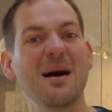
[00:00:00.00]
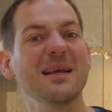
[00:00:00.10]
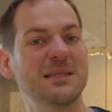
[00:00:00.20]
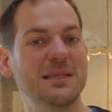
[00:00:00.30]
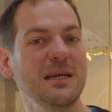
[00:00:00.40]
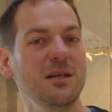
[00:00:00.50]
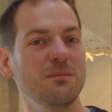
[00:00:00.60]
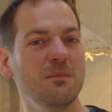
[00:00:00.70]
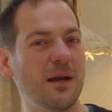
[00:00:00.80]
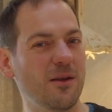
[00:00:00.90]

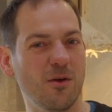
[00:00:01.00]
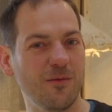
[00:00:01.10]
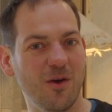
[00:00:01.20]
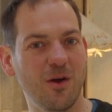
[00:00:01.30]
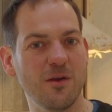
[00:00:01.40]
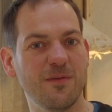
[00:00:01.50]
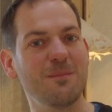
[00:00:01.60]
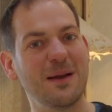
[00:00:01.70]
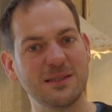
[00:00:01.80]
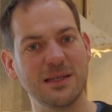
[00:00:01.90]
mycelium, I don't know if you heard of it.
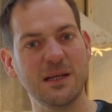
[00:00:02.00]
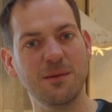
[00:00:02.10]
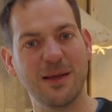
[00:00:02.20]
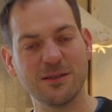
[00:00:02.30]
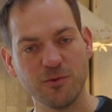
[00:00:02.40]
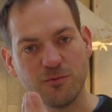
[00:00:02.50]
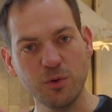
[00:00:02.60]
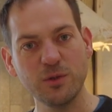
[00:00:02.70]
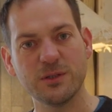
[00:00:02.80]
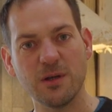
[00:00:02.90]
Mycelium is the
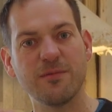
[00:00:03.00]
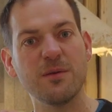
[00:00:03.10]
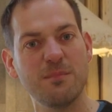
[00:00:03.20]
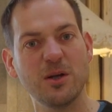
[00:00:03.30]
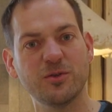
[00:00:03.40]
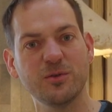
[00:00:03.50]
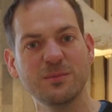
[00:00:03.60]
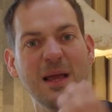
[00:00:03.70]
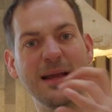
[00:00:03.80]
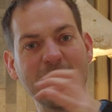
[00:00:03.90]
roots of the
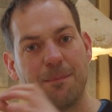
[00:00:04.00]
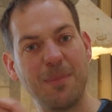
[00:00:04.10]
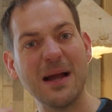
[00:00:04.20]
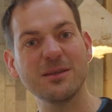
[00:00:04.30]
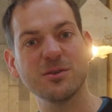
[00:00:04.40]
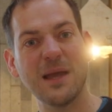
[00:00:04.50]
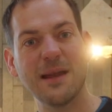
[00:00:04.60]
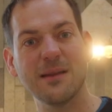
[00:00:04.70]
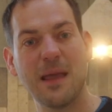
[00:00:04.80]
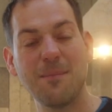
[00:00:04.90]
mushroom that bind
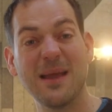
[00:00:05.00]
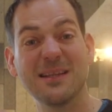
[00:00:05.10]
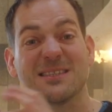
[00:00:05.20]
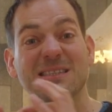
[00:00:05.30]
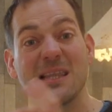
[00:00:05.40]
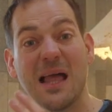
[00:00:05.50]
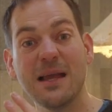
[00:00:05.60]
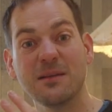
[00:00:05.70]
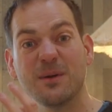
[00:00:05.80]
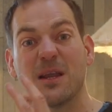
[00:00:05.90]
together. They make this
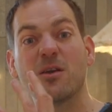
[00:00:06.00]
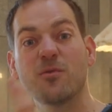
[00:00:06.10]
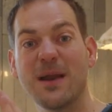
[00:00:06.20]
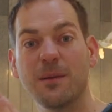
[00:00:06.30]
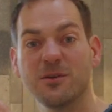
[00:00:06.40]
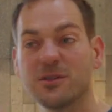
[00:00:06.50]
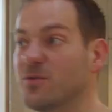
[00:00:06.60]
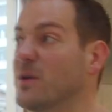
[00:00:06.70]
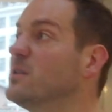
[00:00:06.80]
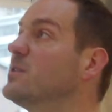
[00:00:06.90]
light but incredible
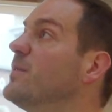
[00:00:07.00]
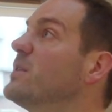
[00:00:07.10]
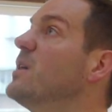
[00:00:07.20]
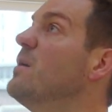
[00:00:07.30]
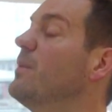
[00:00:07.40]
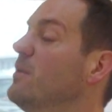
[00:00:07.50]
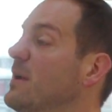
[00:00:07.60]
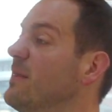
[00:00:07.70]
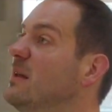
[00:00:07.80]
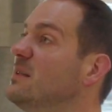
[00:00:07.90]
structures. For example, look
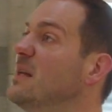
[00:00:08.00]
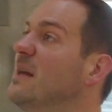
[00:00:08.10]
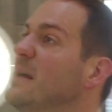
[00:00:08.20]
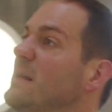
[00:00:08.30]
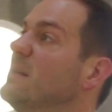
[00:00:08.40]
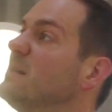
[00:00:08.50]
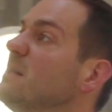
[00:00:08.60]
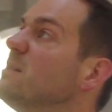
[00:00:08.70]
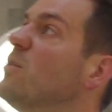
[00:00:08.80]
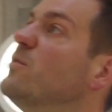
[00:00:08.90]
at this. This is our